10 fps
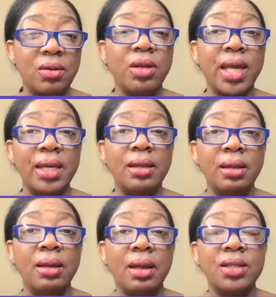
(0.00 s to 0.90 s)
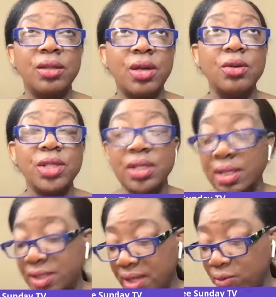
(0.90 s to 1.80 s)
Okay. So those are
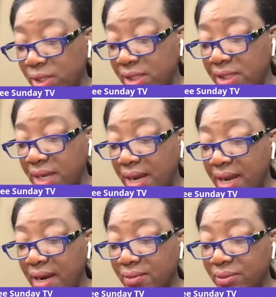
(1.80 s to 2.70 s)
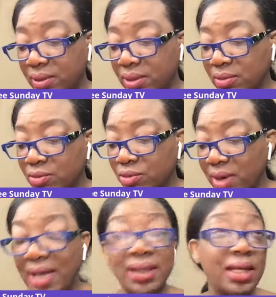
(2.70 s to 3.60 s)
things that we need to have
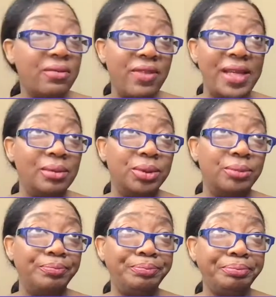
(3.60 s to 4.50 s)
readily available